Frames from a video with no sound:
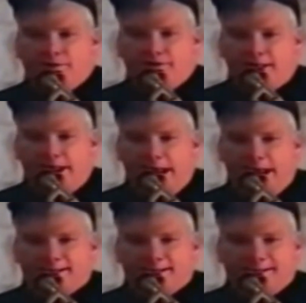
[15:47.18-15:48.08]
other than
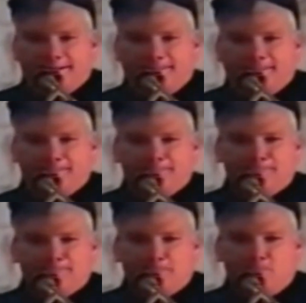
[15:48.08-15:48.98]
that,
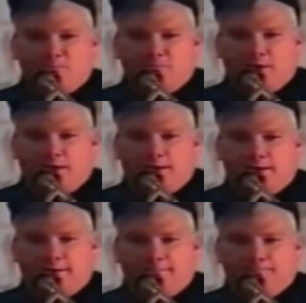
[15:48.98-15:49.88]

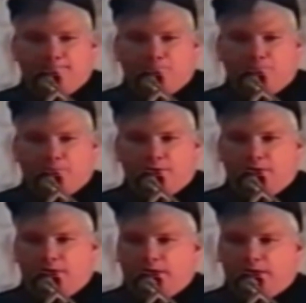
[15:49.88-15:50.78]
um,
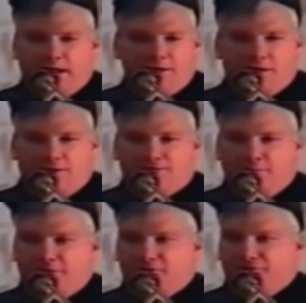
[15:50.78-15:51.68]
I'd like to
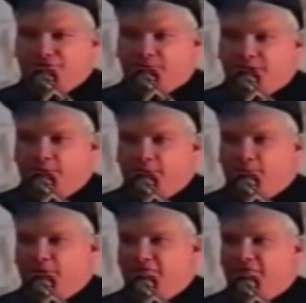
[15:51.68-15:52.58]
also mention something
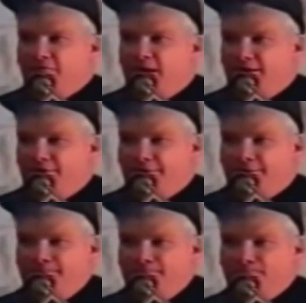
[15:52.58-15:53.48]
about my
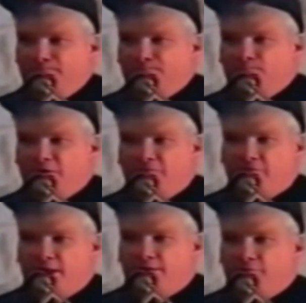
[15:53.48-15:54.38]
father.
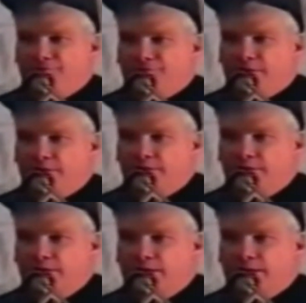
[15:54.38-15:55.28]
My father was
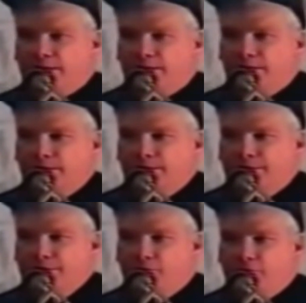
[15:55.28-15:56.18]

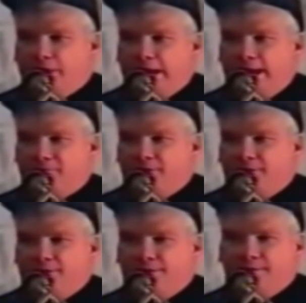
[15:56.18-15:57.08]
a, a U-boat
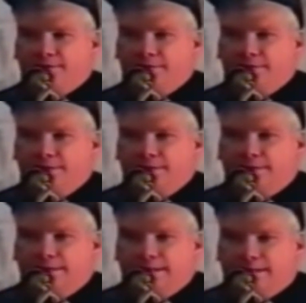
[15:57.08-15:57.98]
captain and
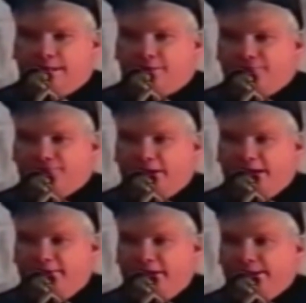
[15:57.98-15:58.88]
in
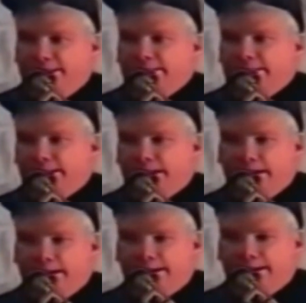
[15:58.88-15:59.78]
Hitler's Navy,
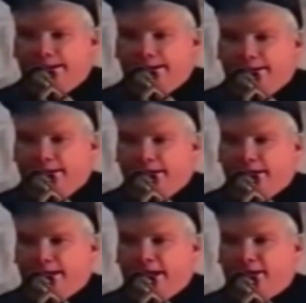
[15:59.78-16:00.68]
and uh,
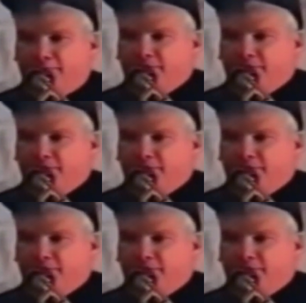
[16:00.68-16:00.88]
he got